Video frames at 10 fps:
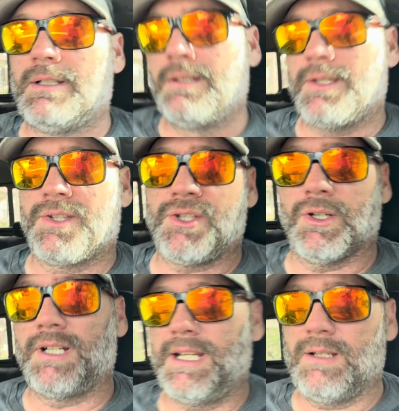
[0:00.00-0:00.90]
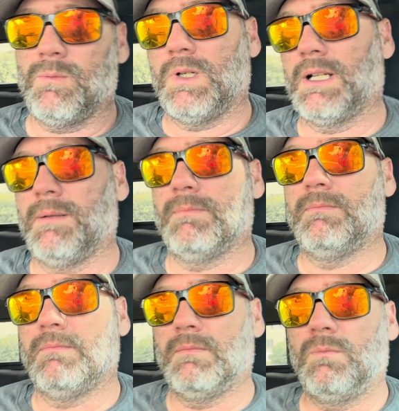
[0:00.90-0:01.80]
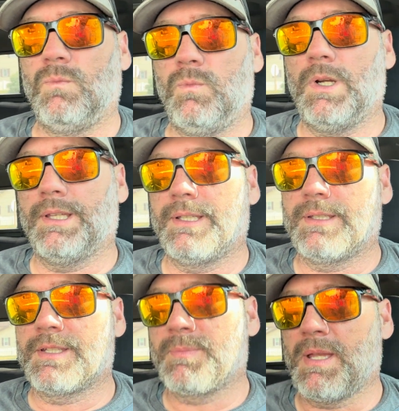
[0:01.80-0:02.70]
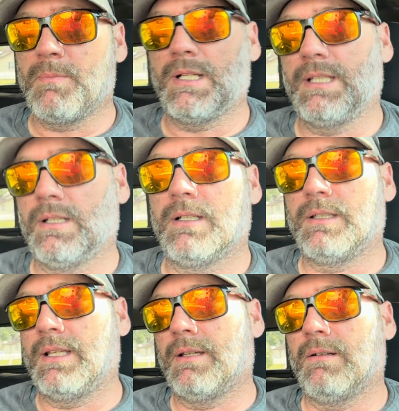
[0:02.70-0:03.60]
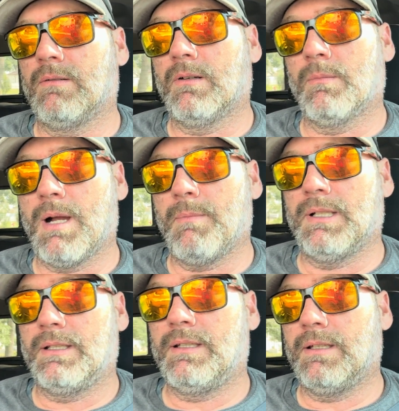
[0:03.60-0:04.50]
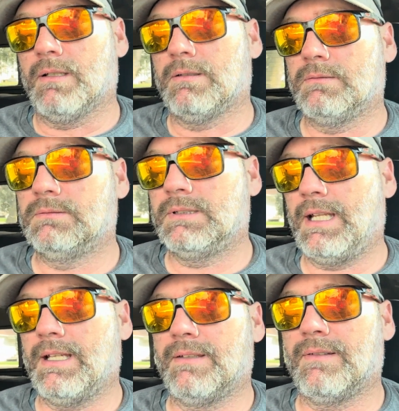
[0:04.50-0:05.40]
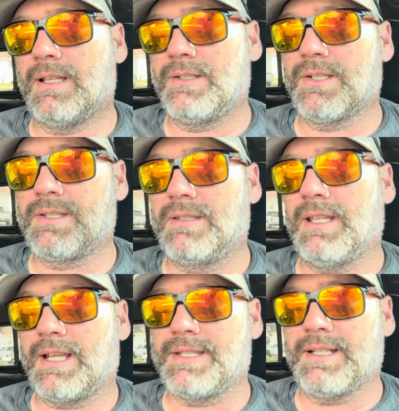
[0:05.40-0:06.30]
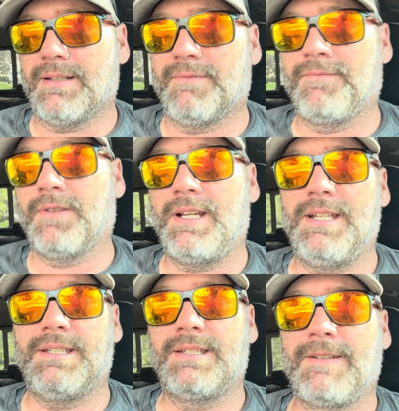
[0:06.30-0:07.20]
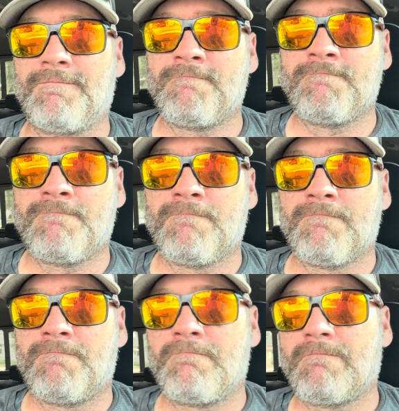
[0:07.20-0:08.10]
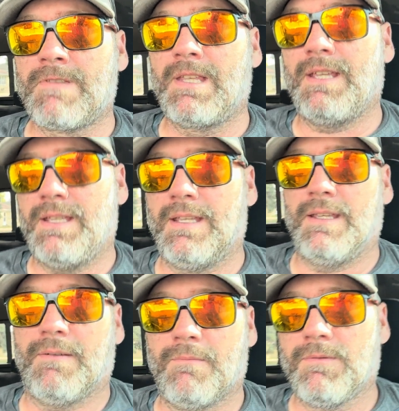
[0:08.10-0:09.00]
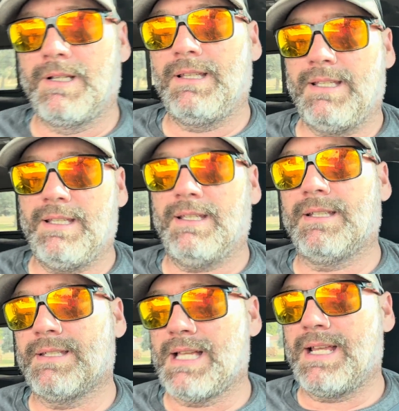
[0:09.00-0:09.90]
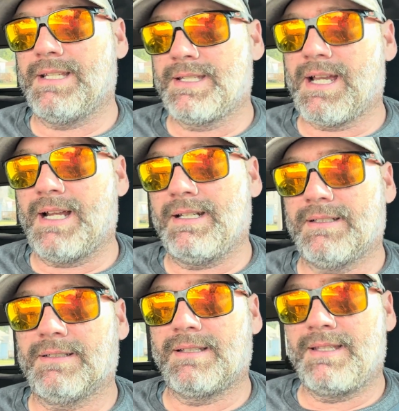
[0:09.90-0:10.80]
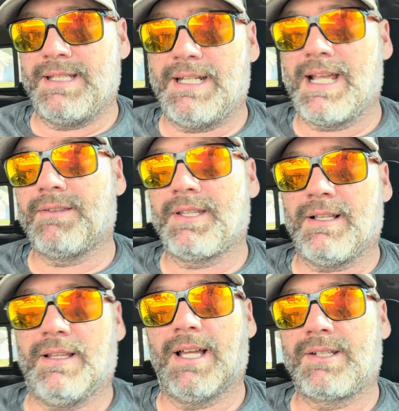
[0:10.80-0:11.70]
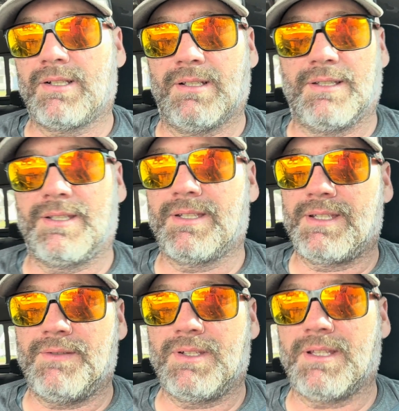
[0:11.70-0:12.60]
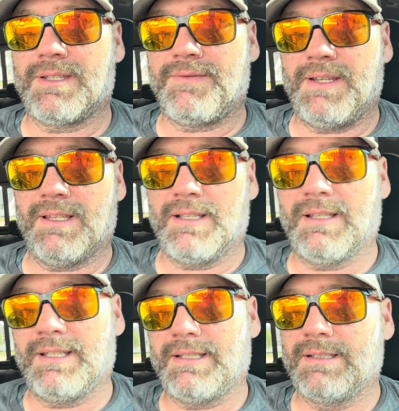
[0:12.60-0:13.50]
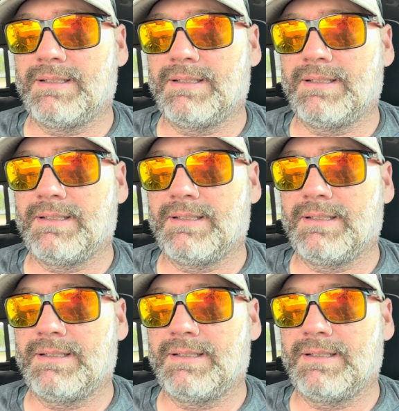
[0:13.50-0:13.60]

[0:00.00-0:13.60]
discerning in what I'm willing to spend money on now, or my money, and just like I said, Freeze, it really is nice, kind of thinning out the collection. It just gives you this feeling like